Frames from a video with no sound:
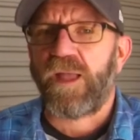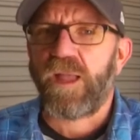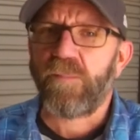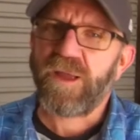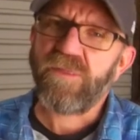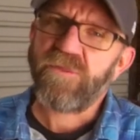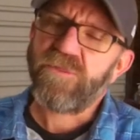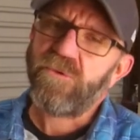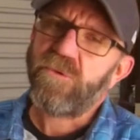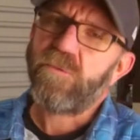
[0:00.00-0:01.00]
And my other
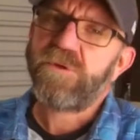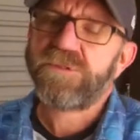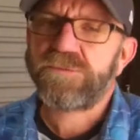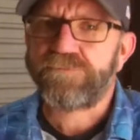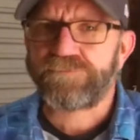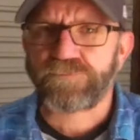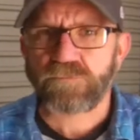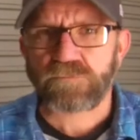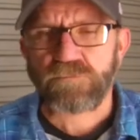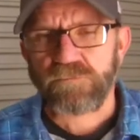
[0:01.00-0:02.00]
thought was,
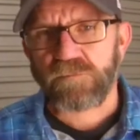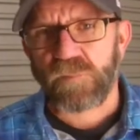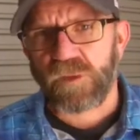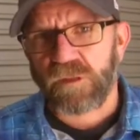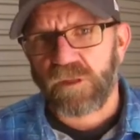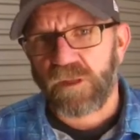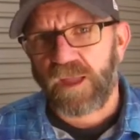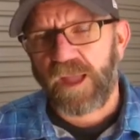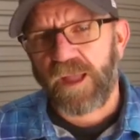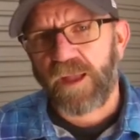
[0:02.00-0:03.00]

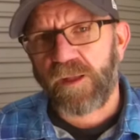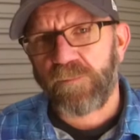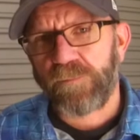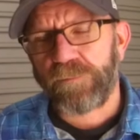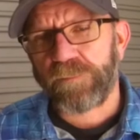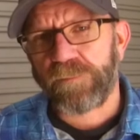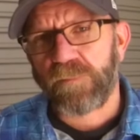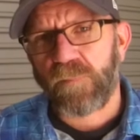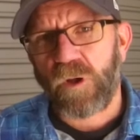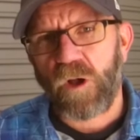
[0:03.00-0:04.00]
I'm
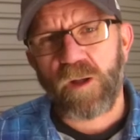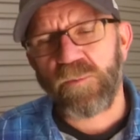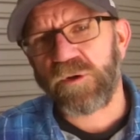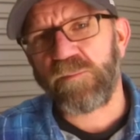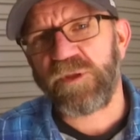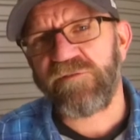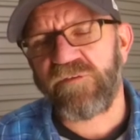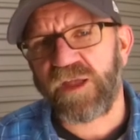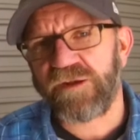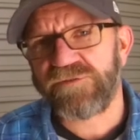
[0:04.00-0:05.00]
not a big
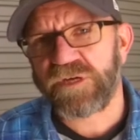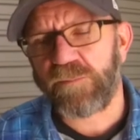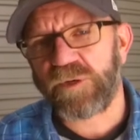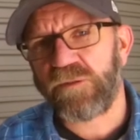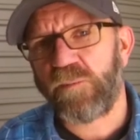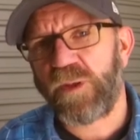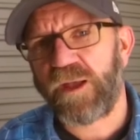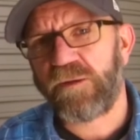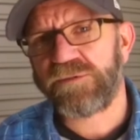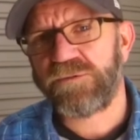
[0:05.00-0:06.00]
fan of jumping on the
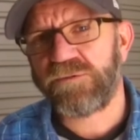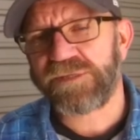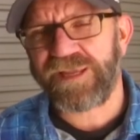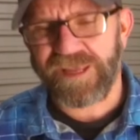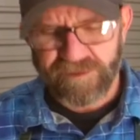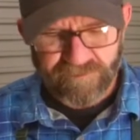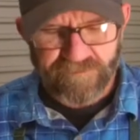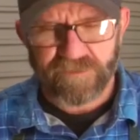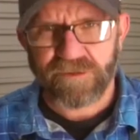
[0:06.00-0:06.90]
power tools if,